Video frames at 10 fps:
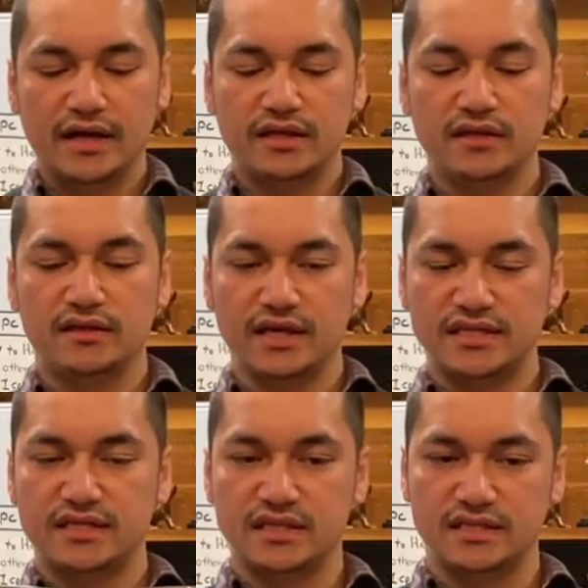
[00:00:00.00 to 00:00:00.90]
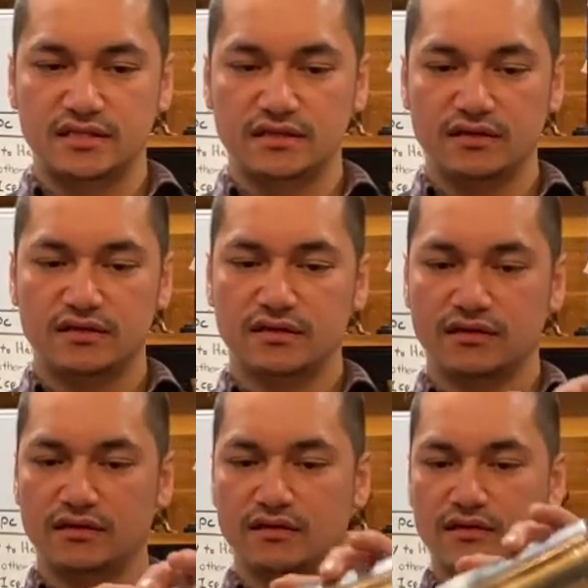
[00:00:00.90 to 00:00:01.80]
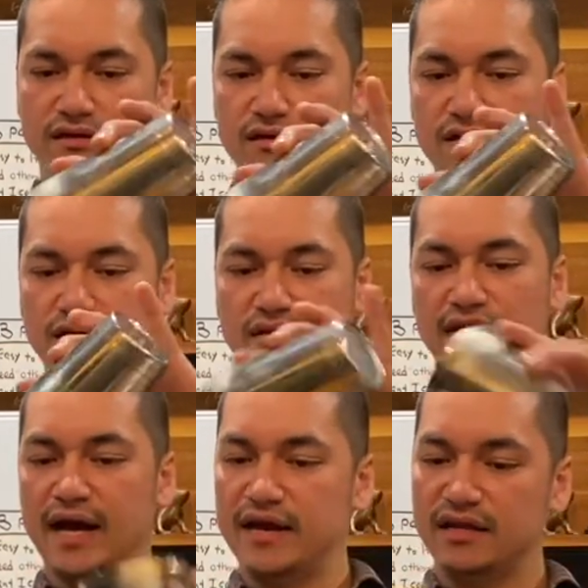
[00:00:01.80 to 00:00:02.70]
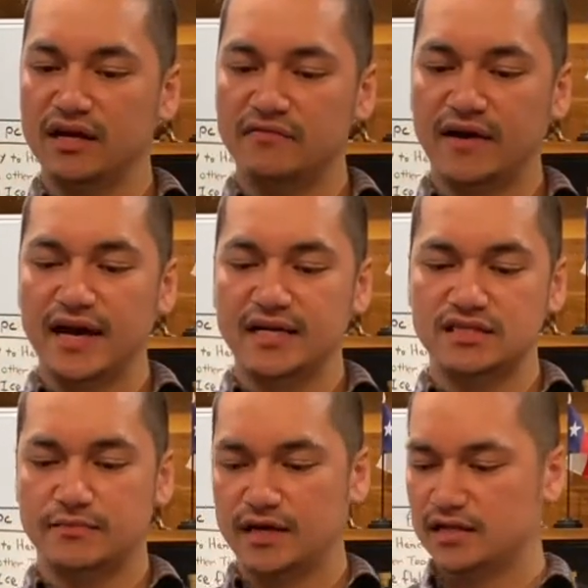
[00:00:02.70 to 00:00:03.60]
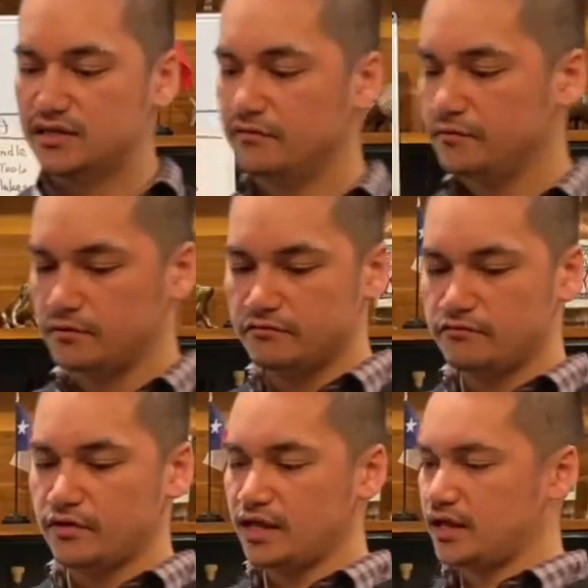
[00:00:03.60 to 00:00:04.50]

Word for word: I think this is not enough ice because you, you fill